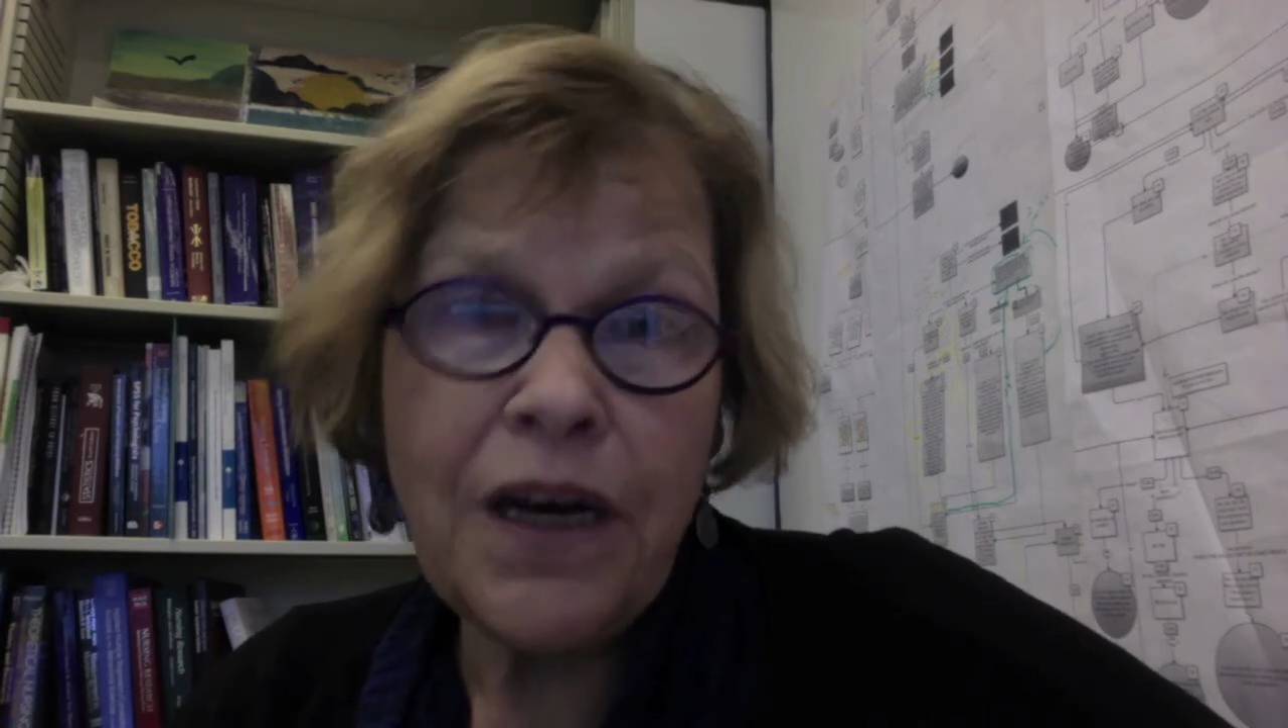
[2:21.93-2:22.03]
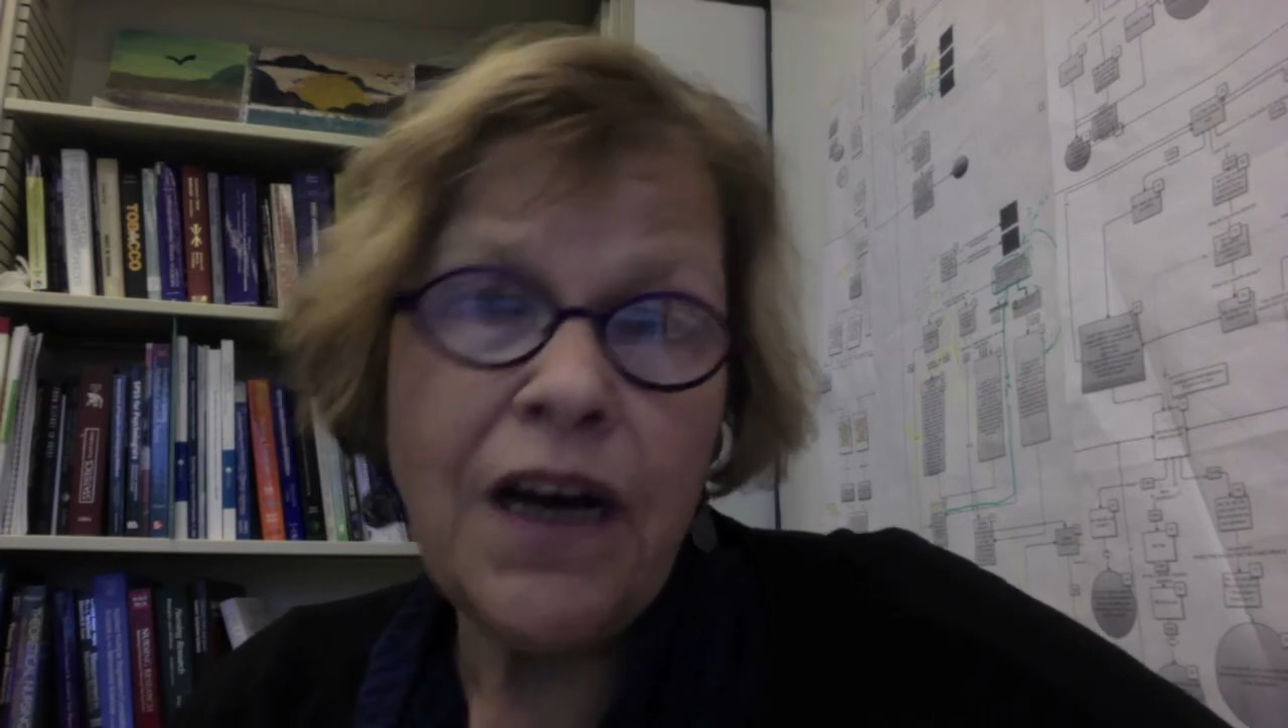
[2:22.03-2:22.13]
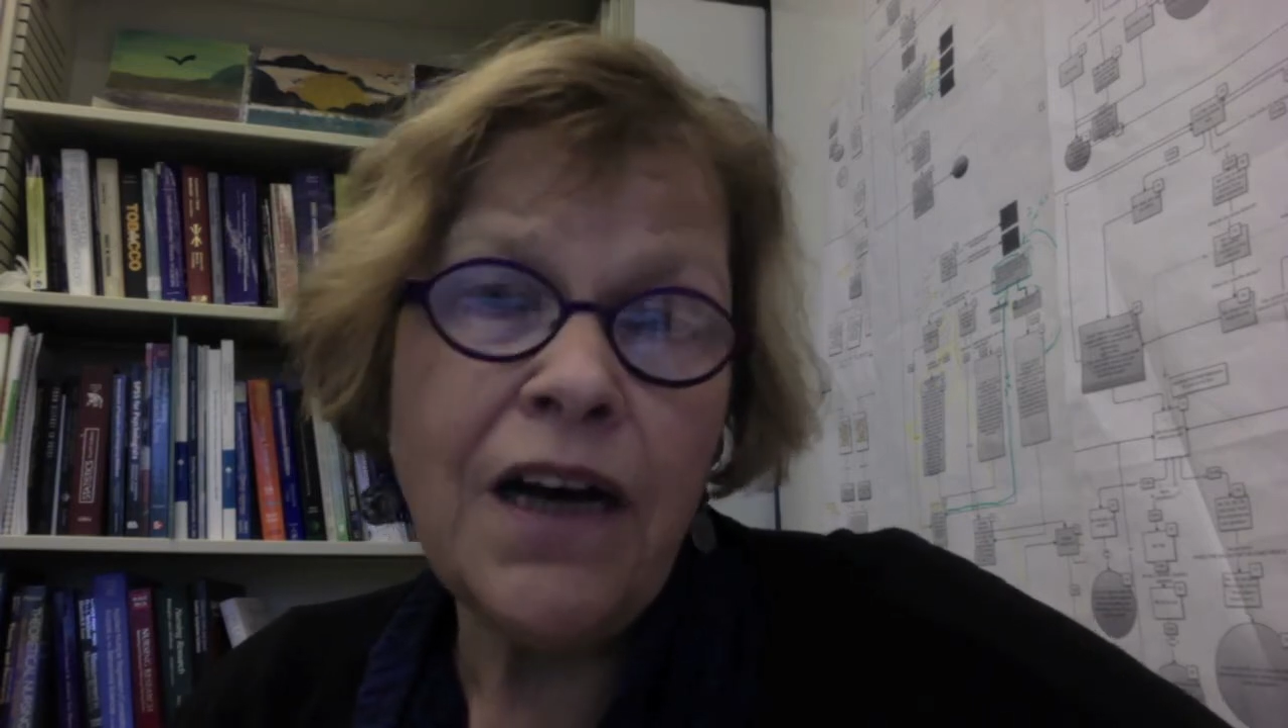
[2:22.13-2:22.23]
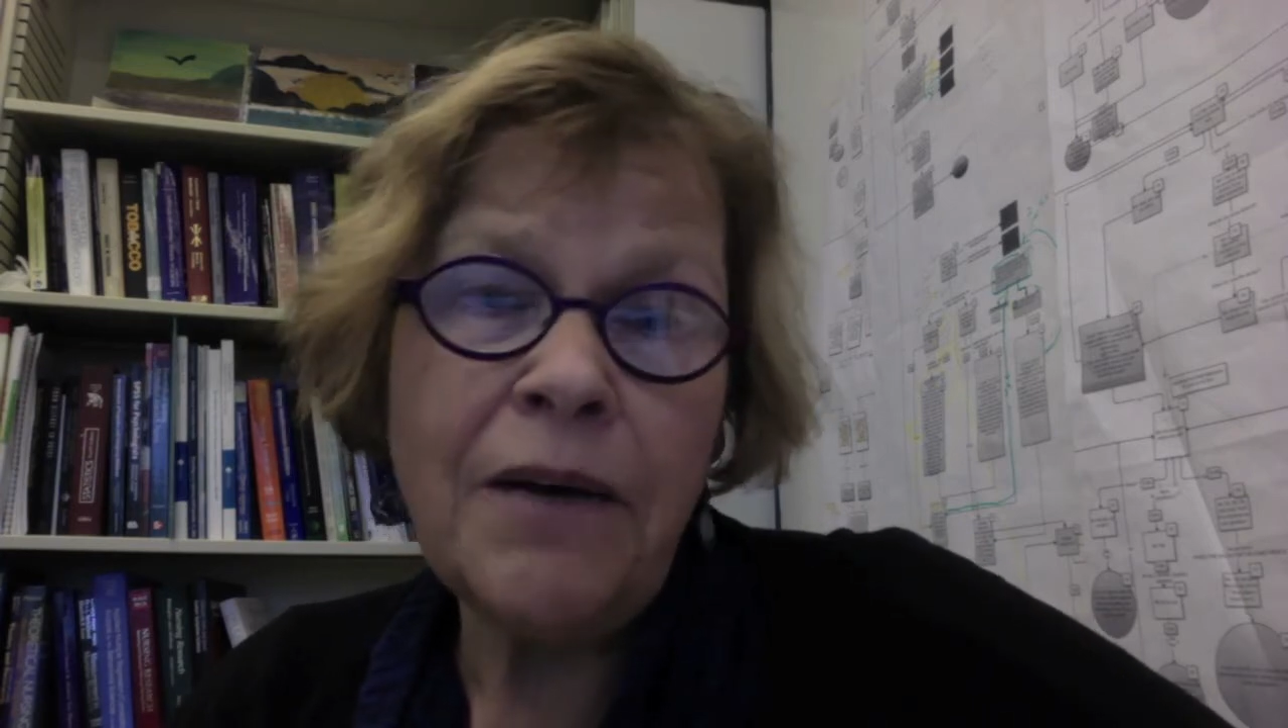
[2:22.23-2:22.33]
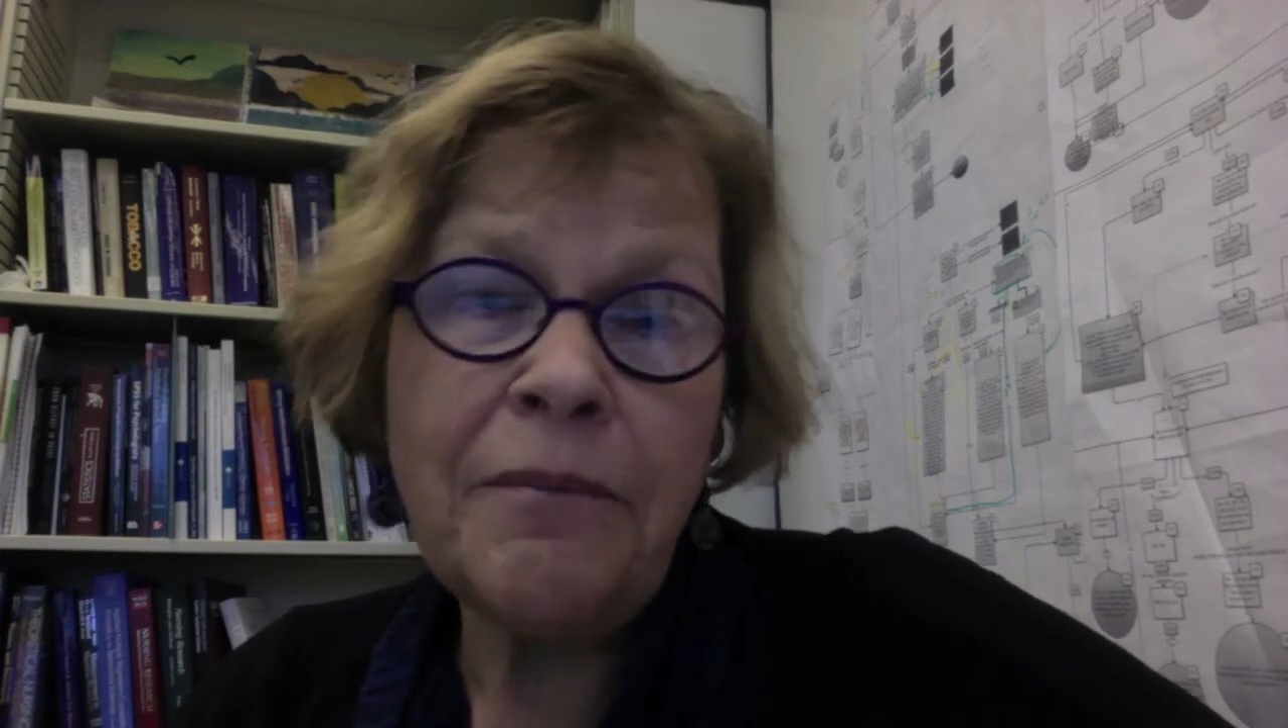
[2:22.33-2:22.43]

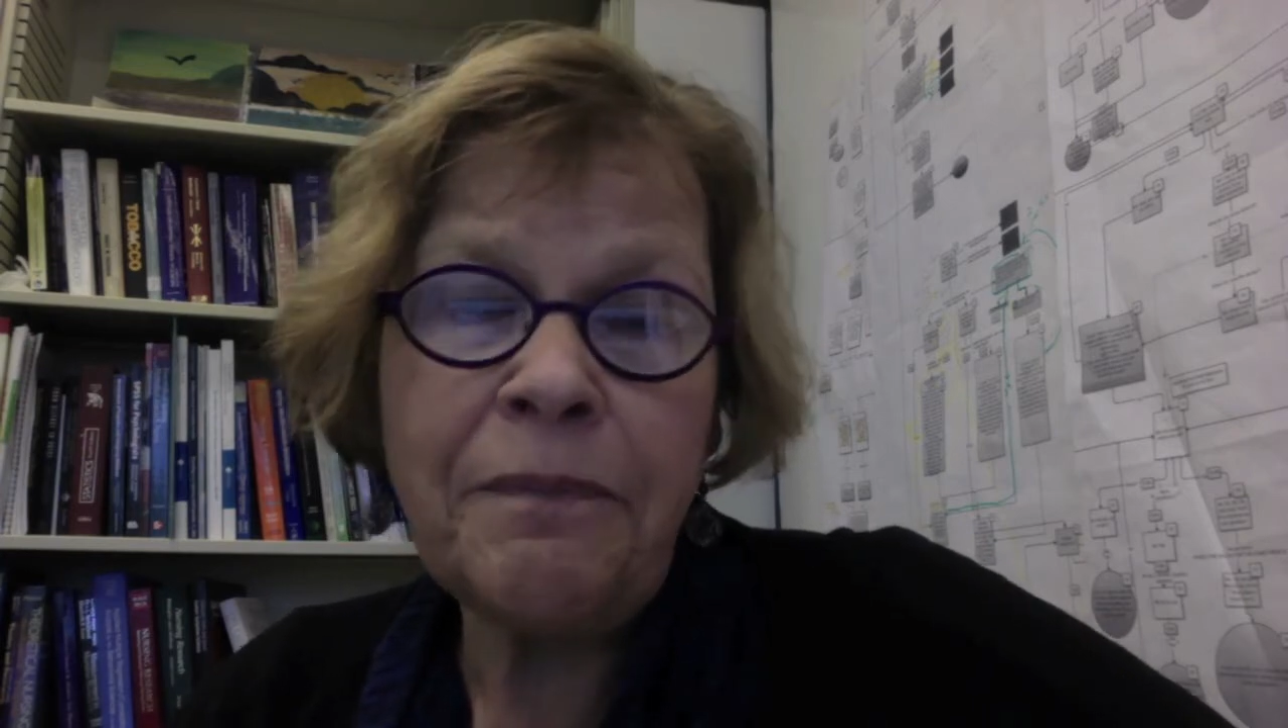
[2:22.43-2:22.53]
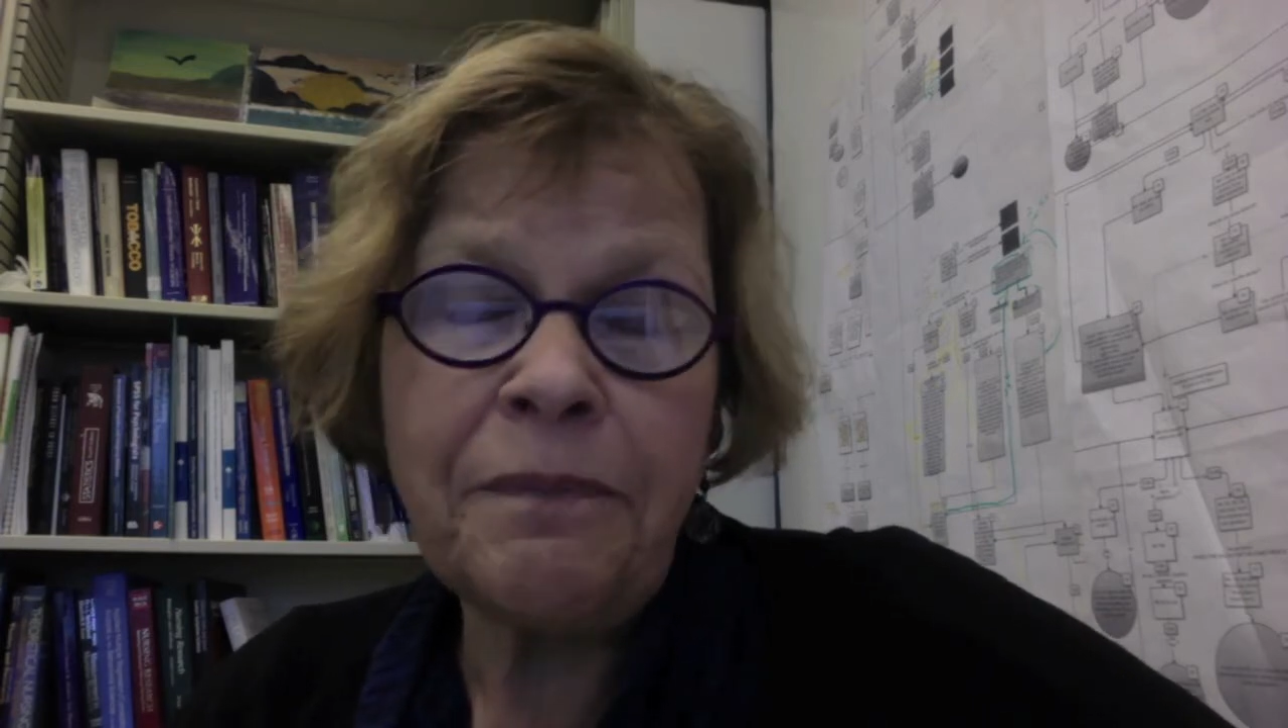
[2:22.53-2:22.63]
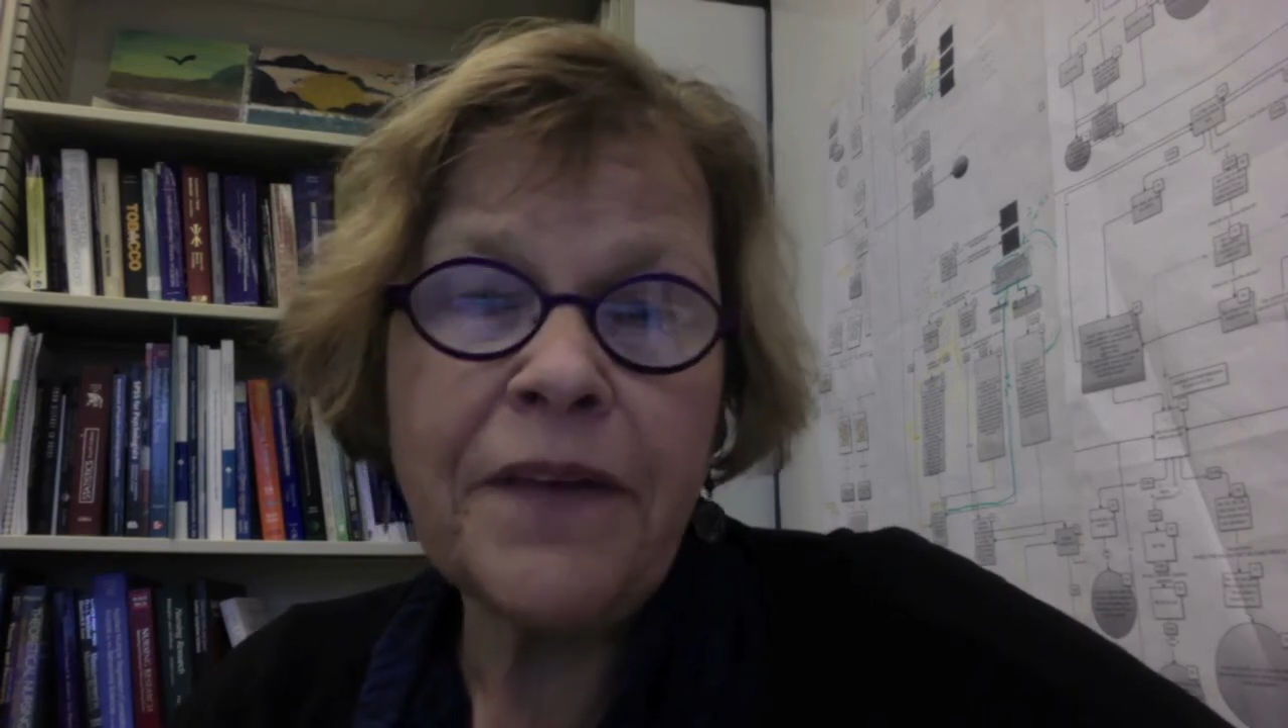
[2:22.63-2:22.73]
um,